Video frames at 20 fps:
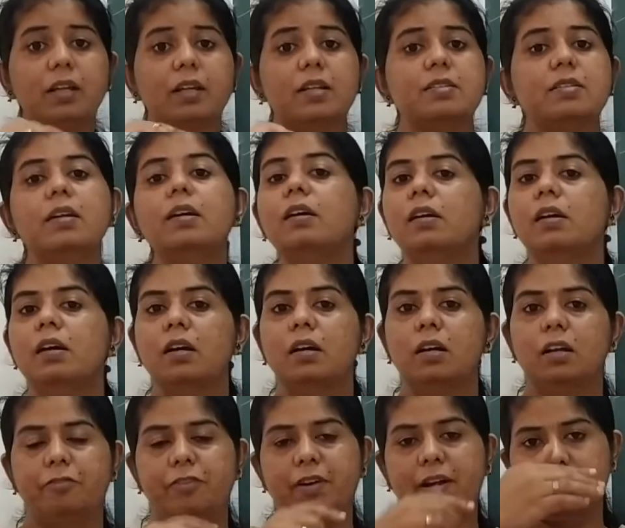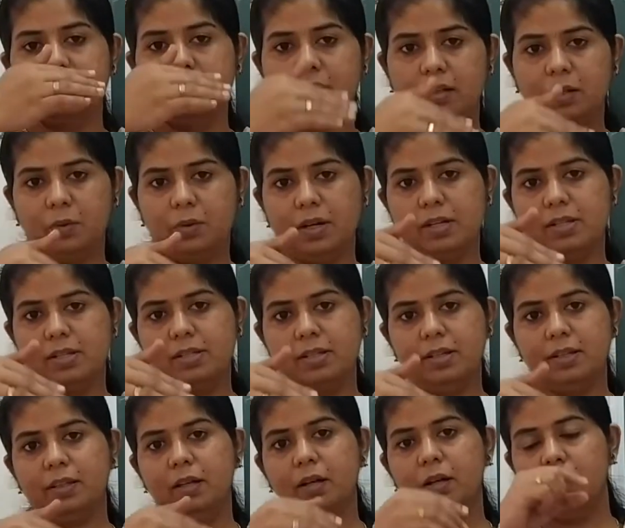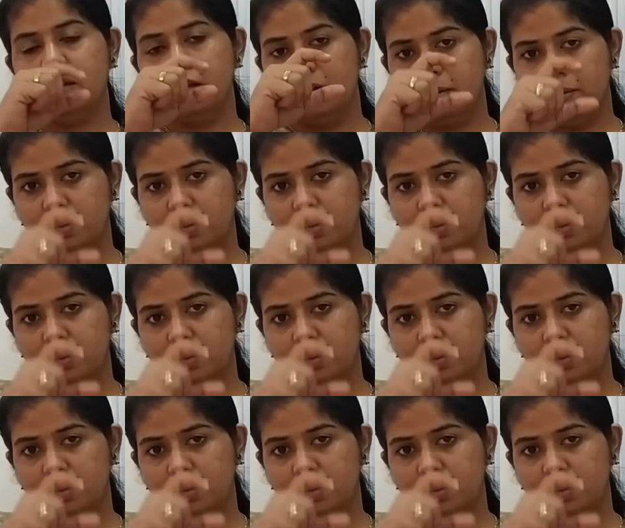That is a refraction. You can see the